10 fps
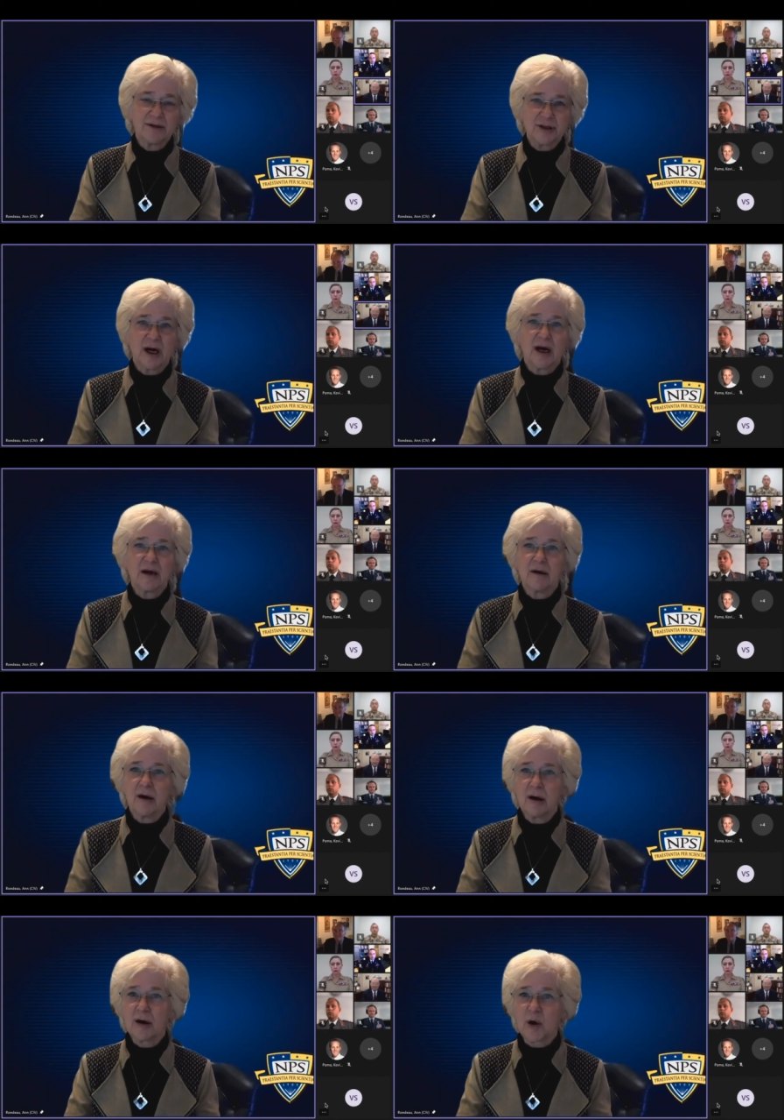John
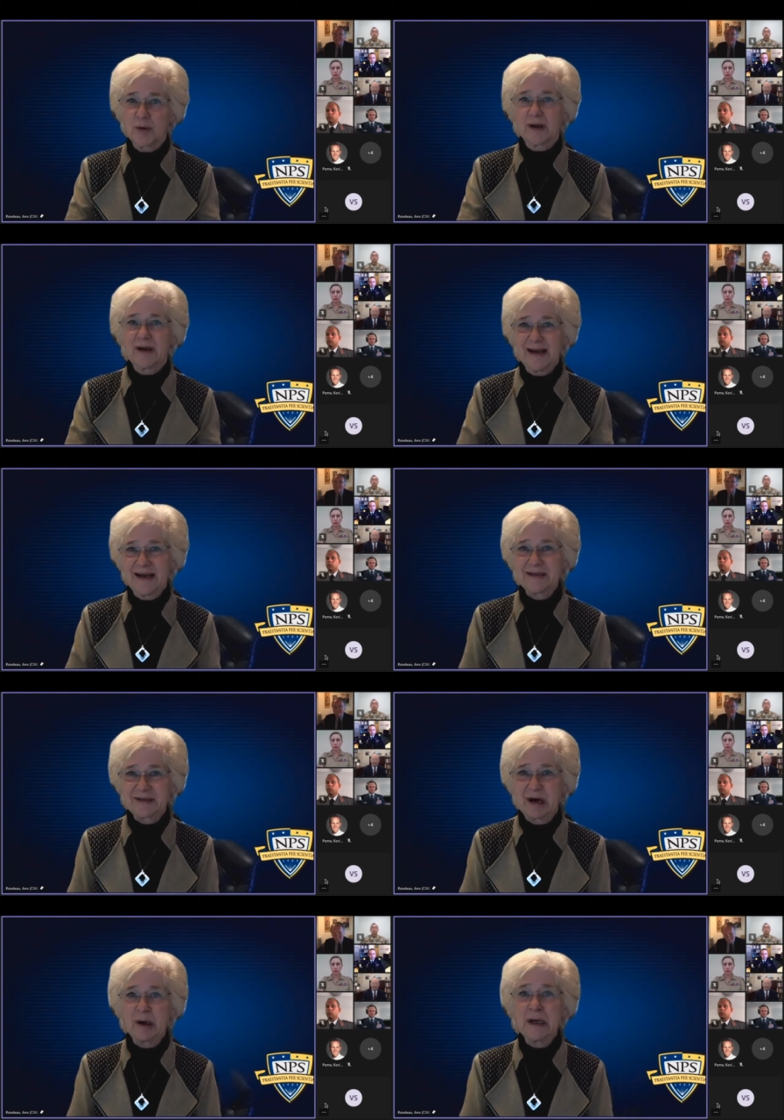Arquilla, as
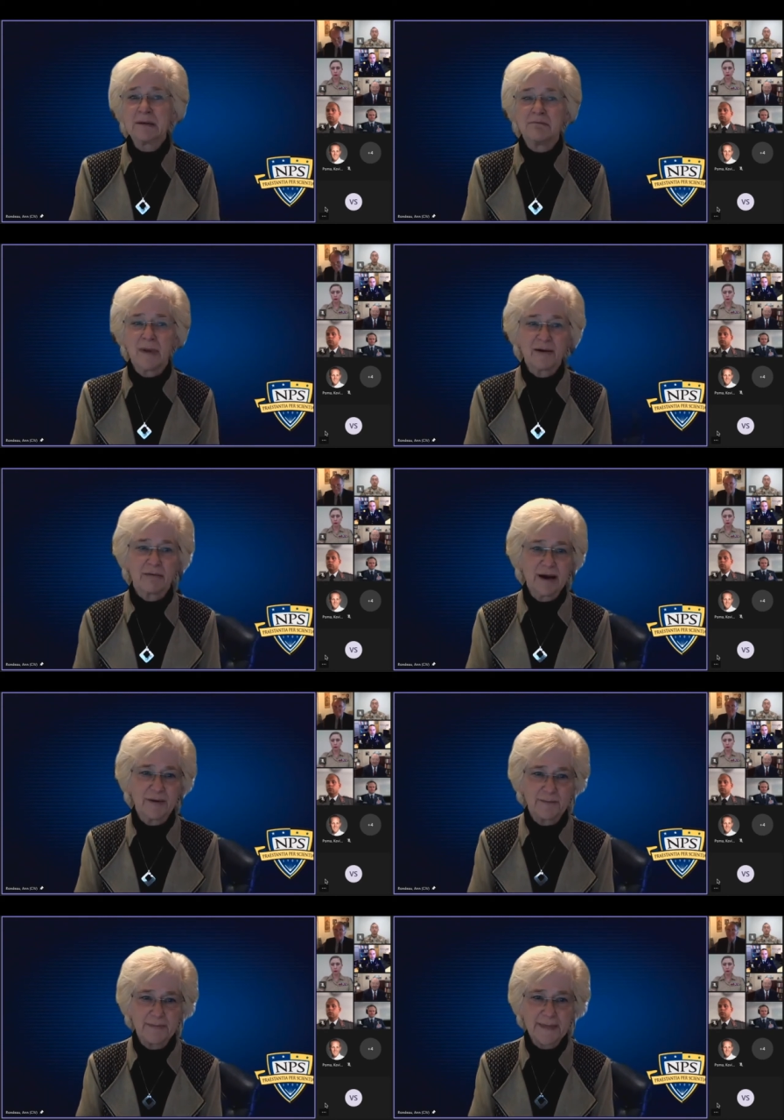our moderator.